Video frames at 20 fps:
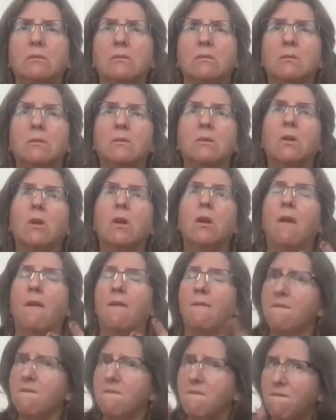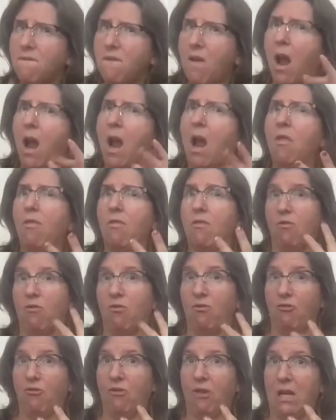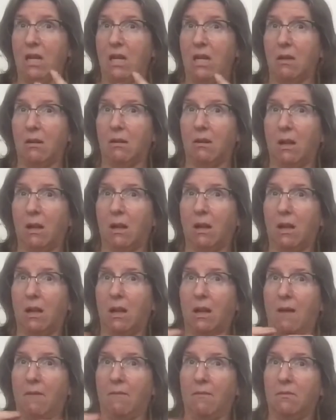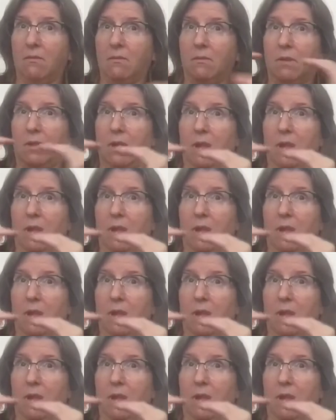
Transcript: found that there are three levels